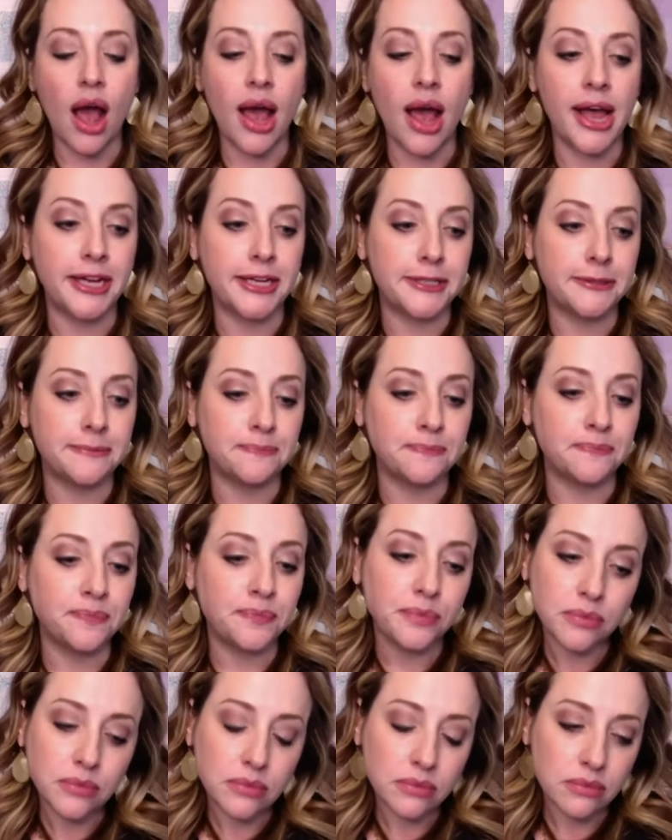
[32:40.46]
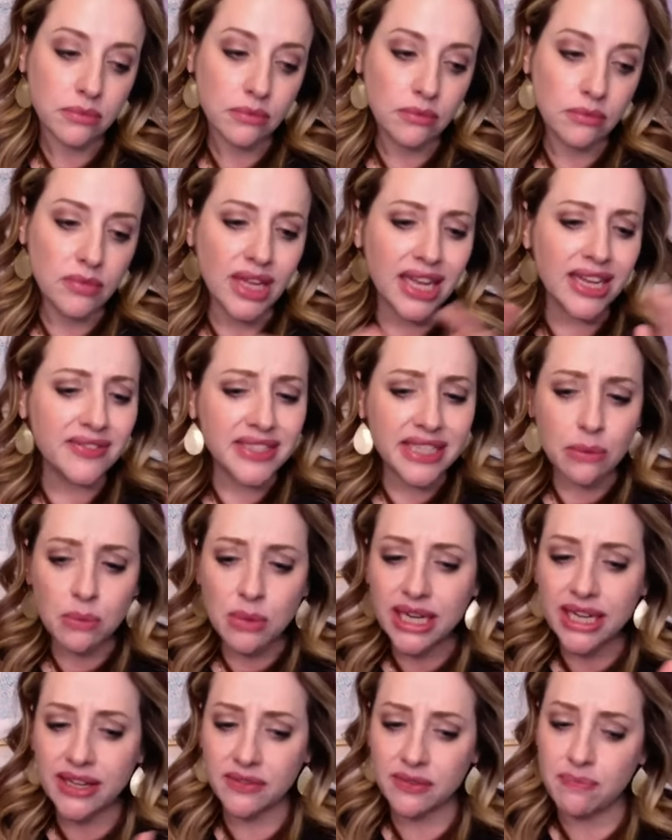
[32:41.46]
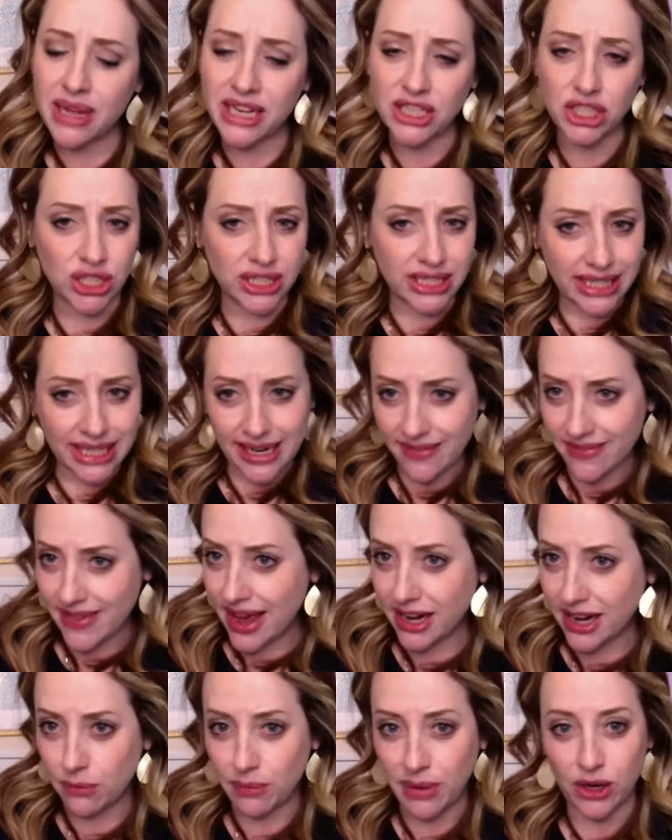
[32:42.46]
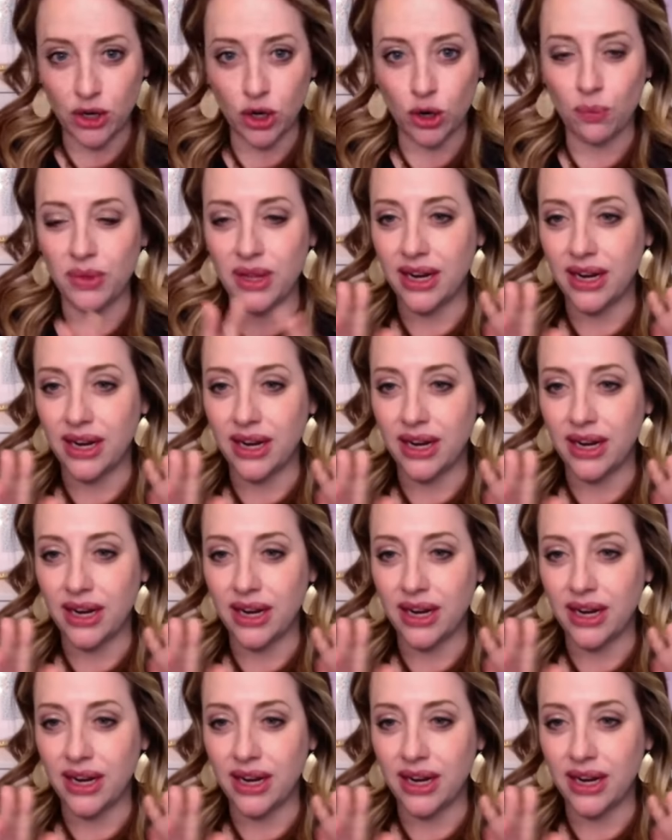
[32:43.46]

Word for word: Um, if someone give, mentions any of that in my group,